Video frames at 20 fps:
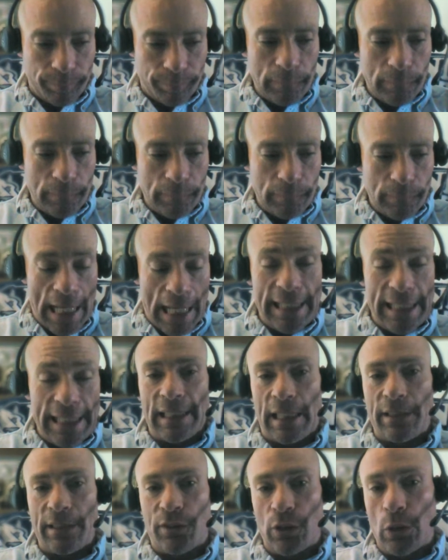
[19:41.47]
Anything I
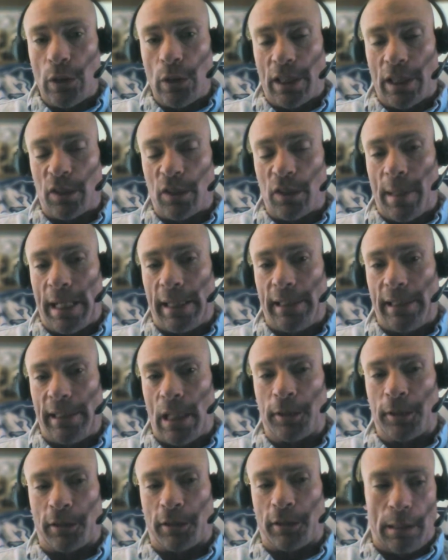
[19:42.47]
do to expand the
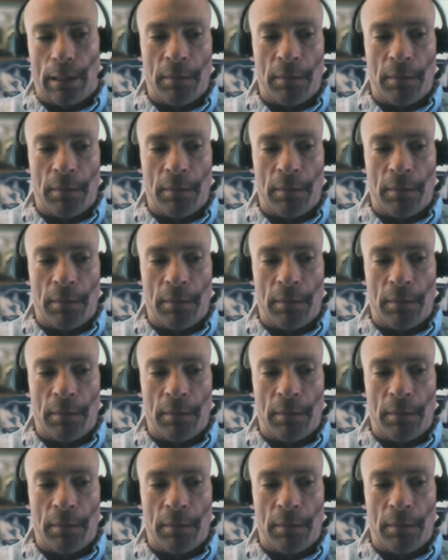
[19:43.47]
upstream